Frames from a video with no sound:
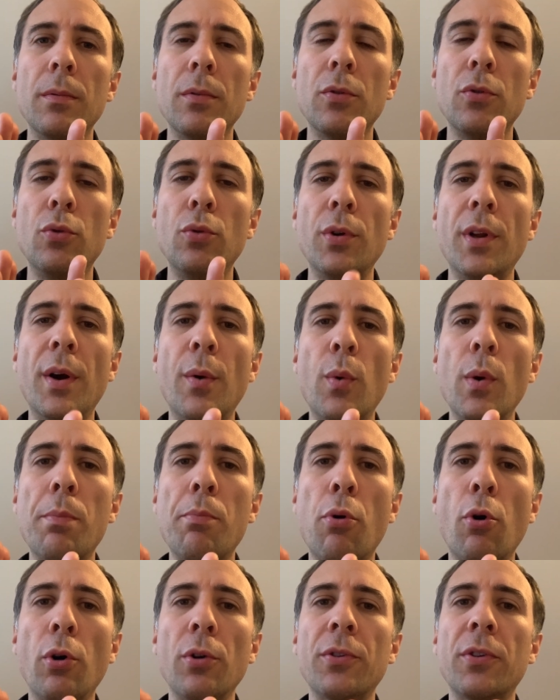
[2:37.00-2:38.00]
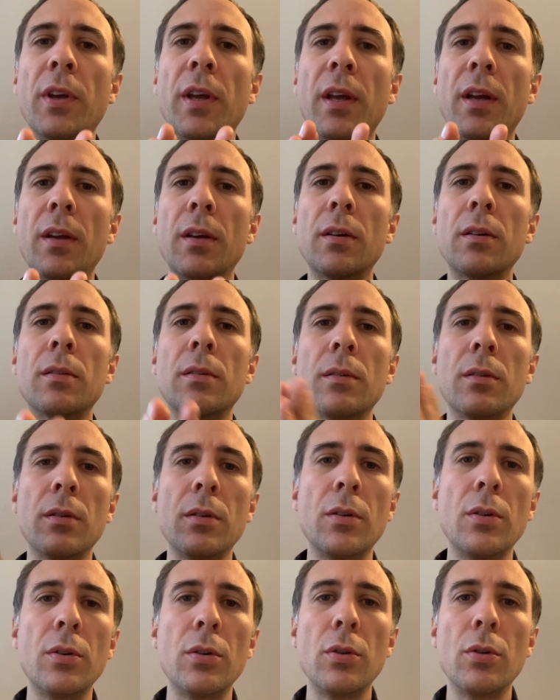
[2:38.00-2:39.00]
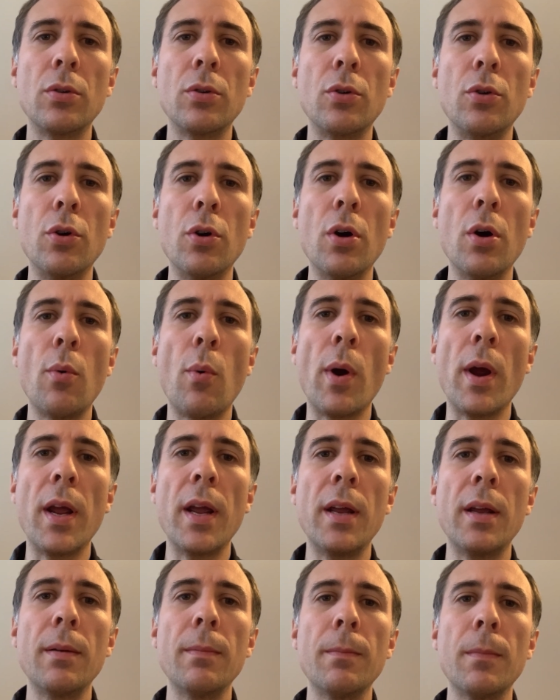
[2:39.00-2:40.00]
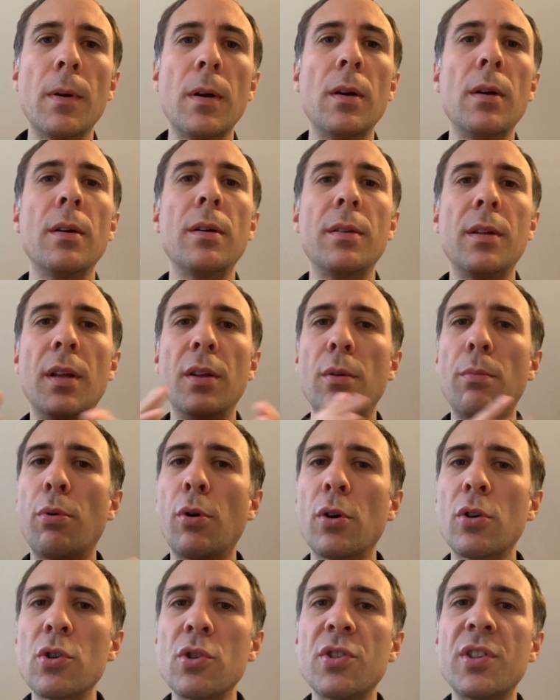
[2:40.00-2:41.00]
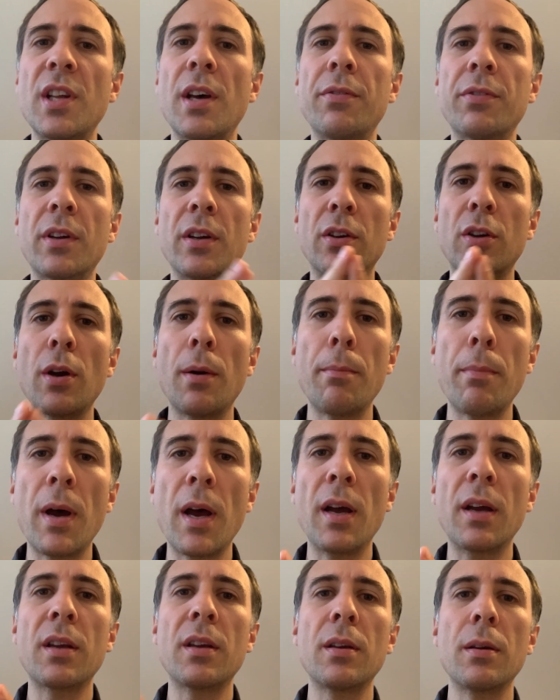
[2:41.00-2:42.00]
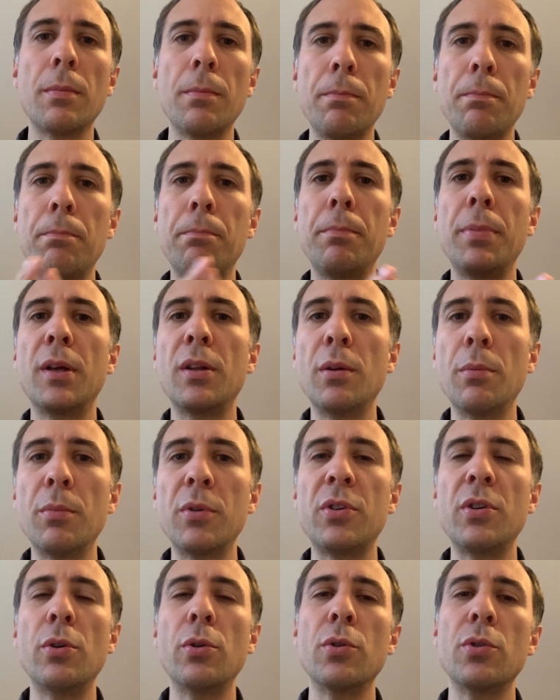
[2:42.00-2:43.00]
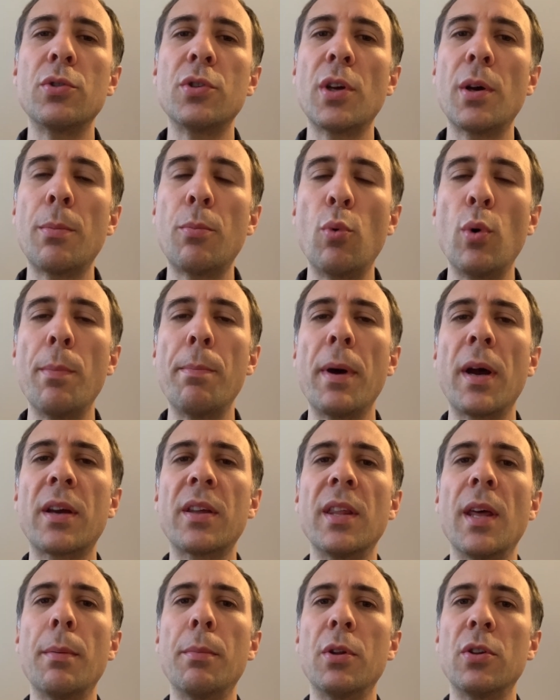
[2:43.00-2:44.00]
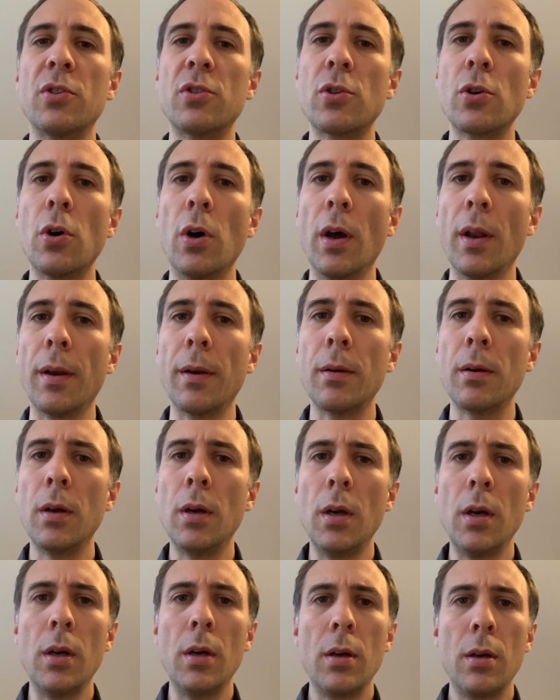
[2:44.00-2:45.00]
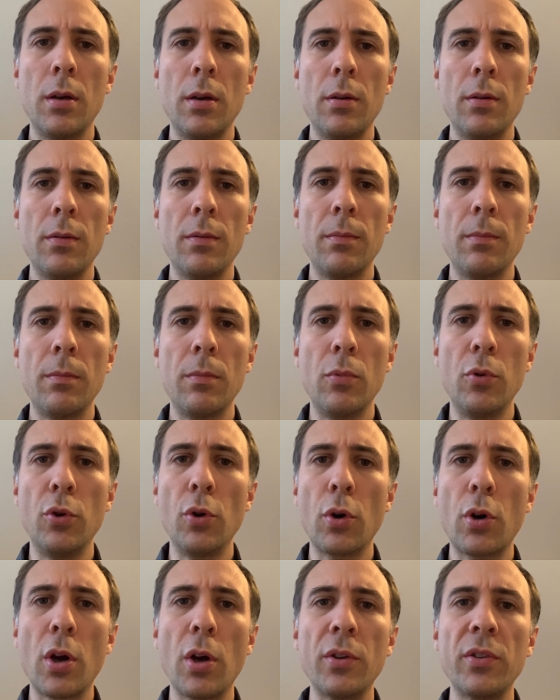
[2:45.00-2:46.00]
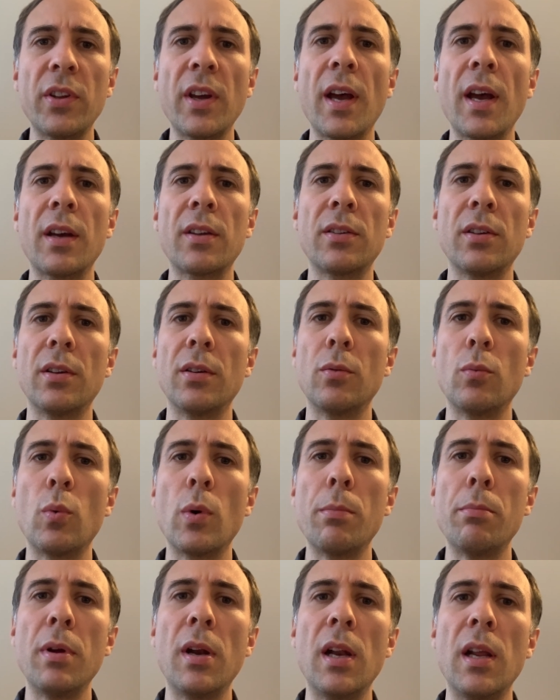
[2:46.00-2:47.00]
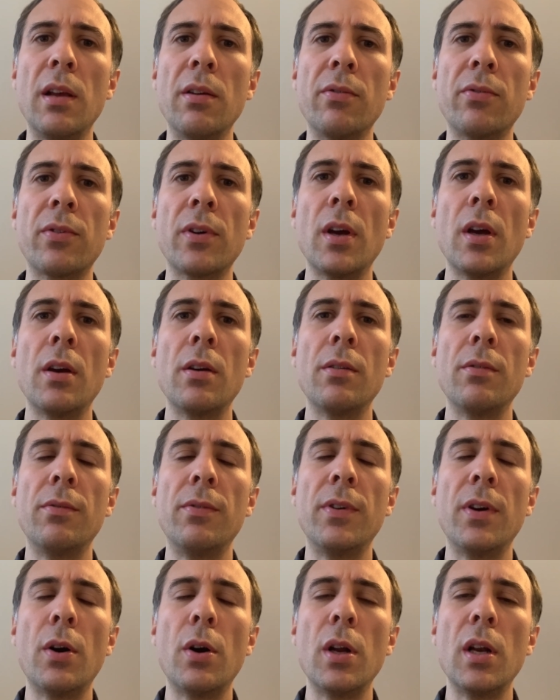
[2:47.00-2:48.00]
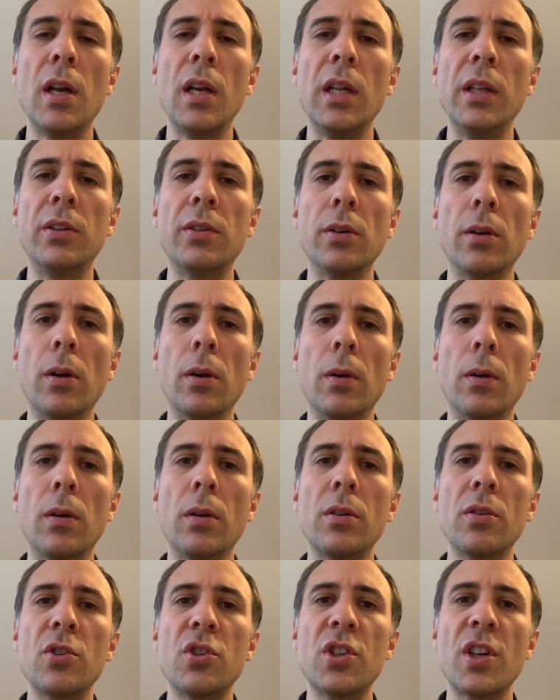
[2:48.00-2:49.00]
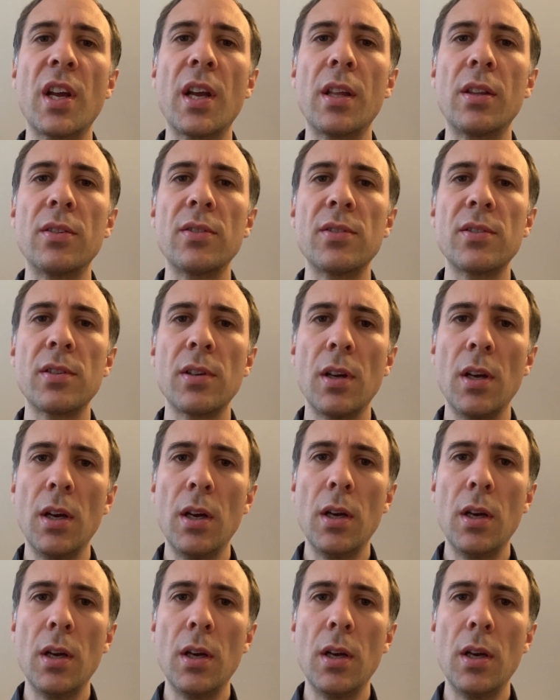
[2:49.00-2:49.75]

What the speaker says: do their reporting, go away, then the production staff can come back, pick the materials up, repack them, and so on. No contact, and we believe very little chance